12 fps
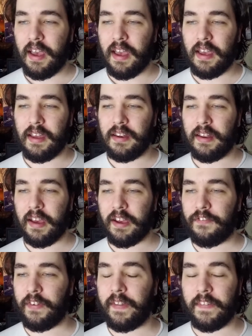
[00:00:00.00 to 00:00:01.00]
And I
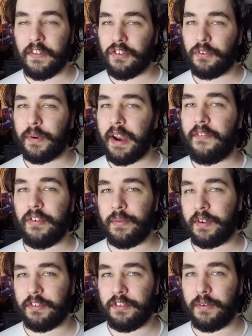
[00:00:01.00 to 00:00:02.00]
feel like this is what
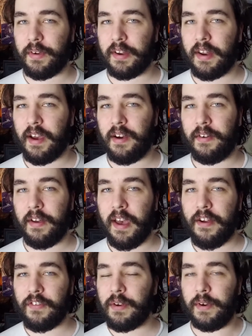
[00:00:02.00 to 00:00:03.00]
everyone's doing now.
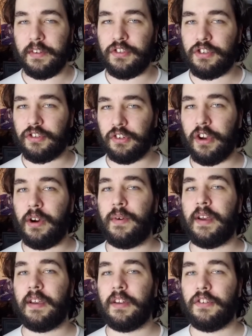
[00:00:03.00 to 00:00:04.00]
Everyone's just
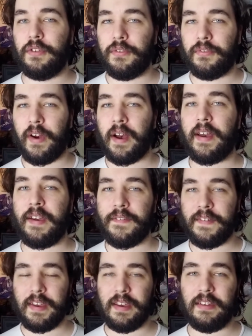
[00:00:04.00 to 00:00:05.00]
going to
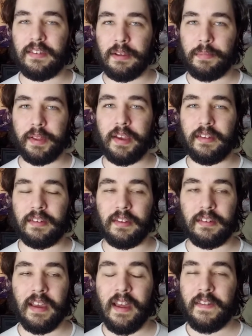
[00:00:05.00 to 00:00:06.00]
5 easy
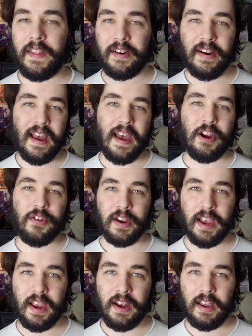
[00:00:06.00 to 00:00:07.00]
places that are
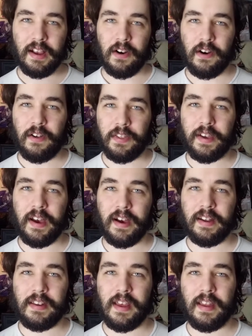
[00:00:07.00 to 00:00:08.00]
aggregating all the
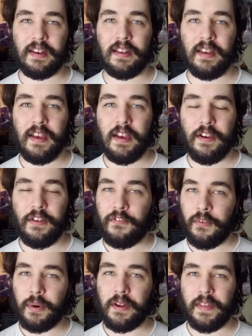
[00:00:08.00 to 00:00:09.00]
content
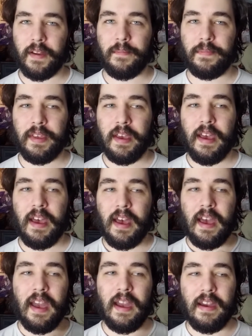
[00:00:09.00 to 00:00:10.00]
for them.
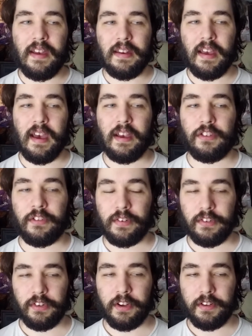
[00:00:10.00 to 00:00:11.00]
And as a
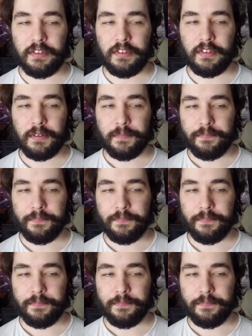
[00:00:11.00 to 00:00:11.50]
result